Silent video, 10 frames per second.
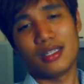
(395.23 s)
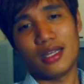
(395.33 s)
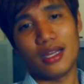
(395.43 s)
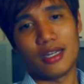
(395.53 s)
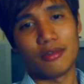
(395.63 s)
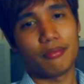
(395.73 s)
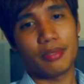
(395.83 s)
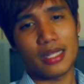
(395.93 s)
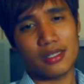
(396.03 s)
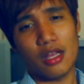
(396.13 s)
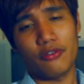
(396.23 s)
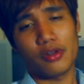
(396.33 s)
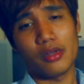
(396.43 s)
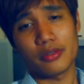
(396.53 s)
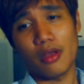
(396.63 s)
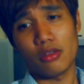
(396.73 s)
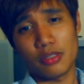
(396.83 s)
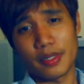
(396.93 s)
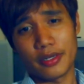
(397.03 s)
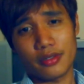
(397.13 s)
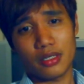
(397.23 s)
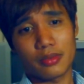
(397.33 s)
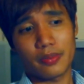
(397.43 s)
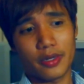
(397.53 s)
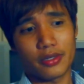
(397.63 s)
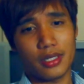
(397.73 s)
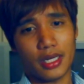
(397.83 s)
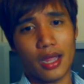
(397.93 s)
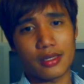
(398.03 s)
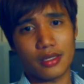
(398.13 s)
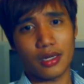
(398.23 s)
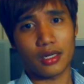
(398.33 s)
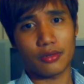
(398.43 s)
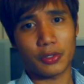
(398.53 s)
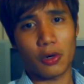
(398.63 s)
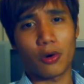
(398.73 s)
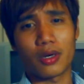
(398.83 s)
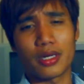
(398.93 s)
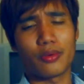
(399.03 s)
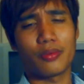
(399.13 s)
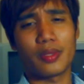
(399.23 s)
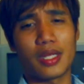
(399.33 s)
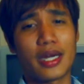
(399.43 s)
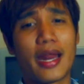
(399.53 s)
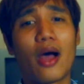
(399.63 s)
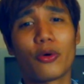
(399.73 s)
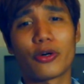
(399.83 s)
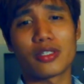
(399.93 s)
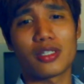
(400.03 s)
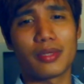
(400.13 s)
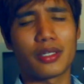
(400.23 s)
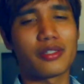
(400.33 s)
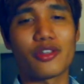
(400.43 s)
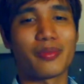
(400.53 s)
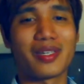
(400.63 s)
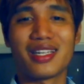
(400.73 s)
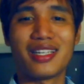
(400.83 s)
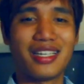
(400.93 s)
But that's not for all spinners. Some spinners, like I suck, recorded it within an hour or something stupid.